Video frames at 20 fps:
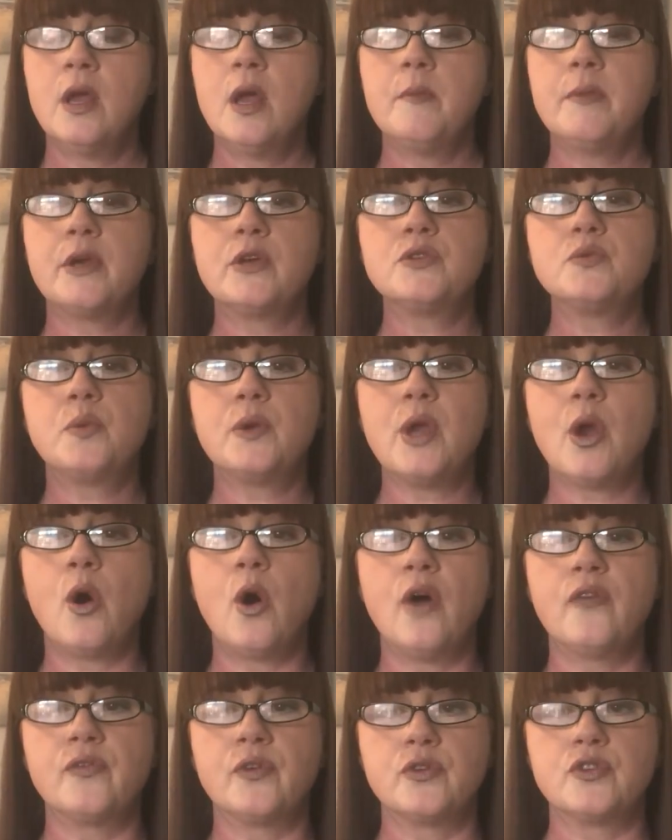because we
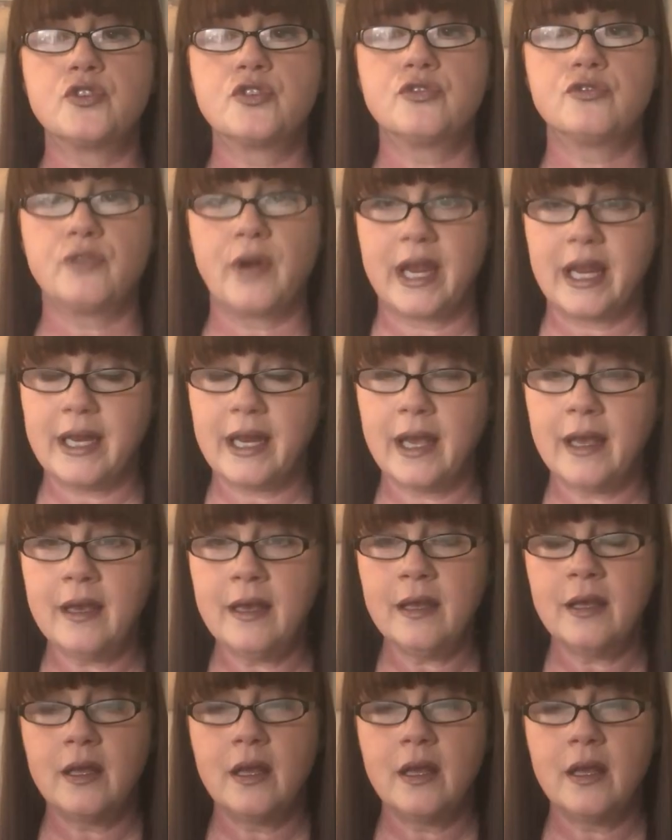offer training,